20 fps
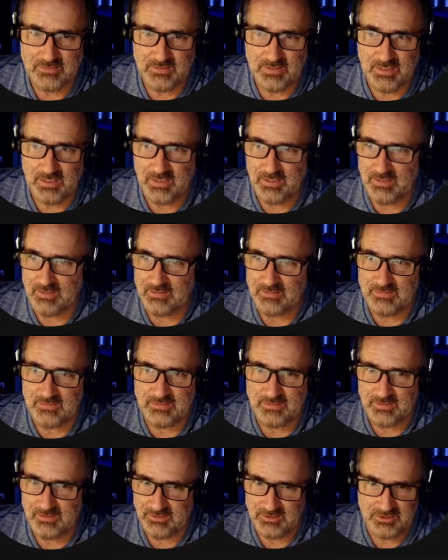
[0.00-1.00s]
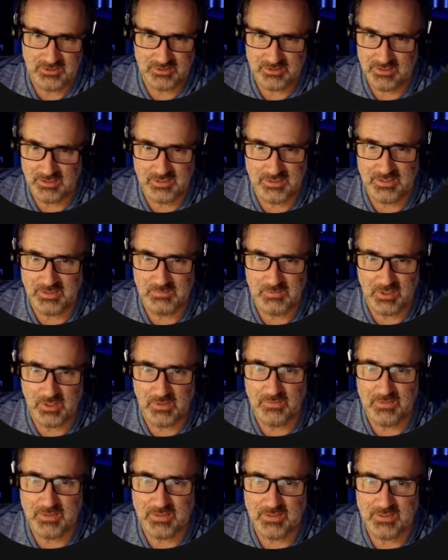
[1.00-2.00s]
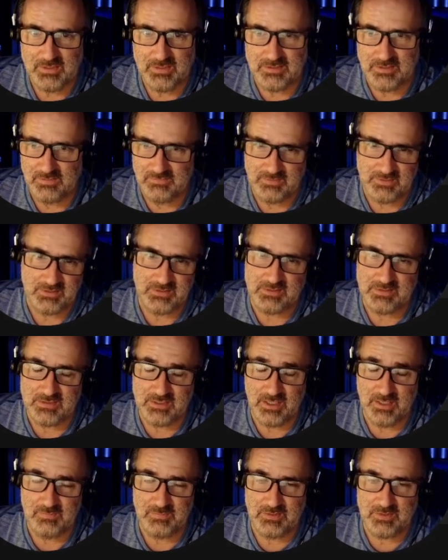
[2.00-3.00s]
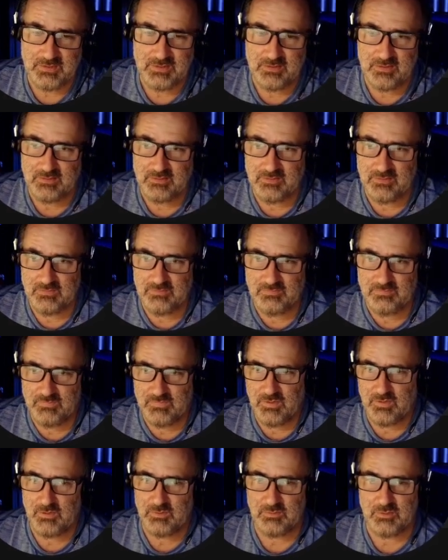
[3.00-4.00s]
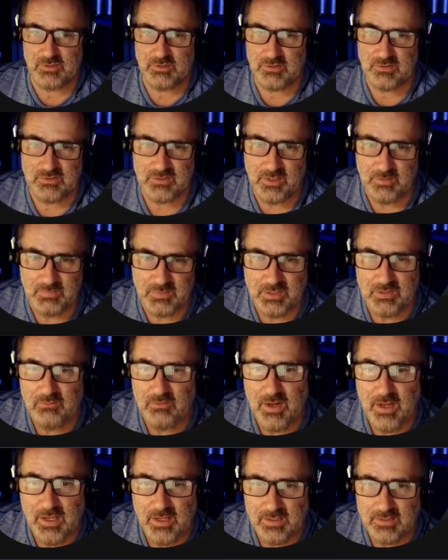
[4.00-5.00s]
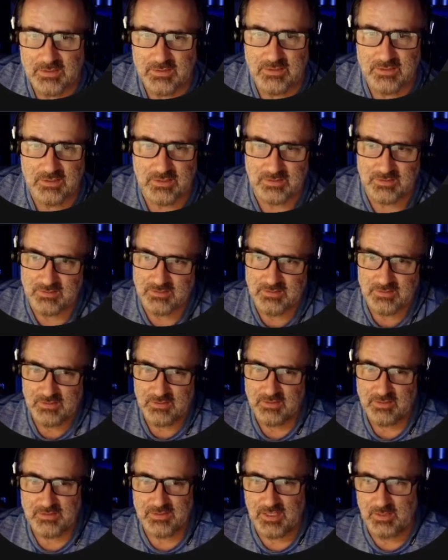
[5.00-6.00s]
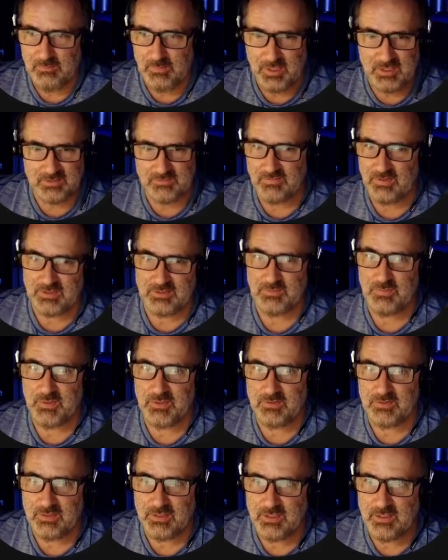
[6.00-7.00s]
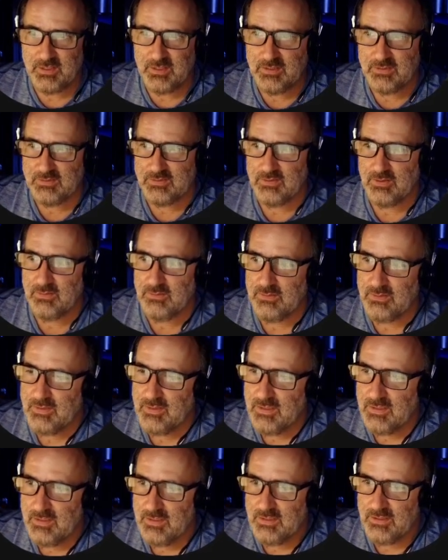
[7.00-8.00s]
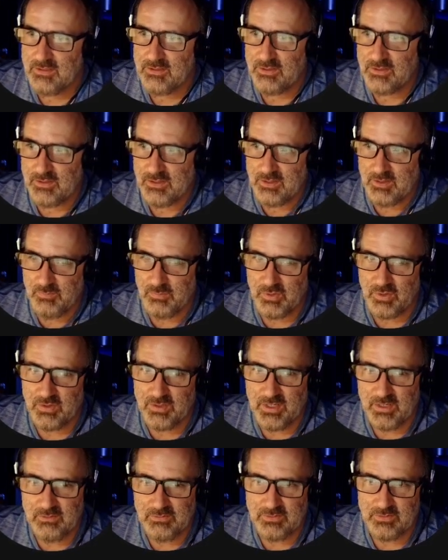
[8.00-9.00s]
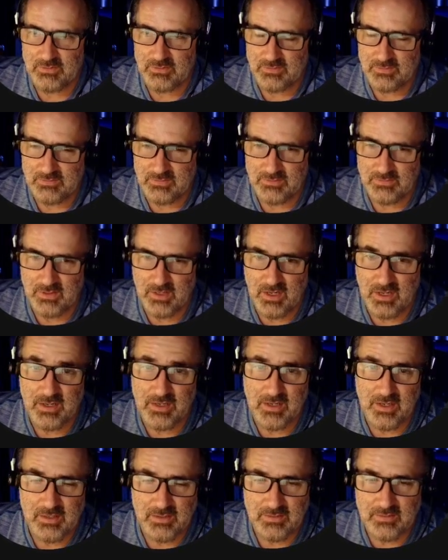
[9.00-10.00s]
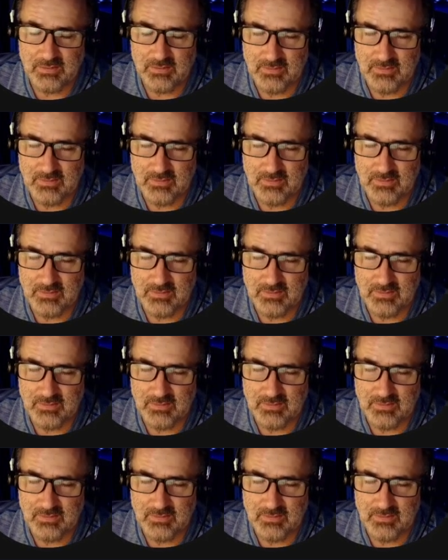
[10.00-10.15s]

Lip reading: And it's just going to keep going. It's never going to stop. It's the thermistor is not being read. It's just that MOSFET's purely on. So you're going to burn out your hot end.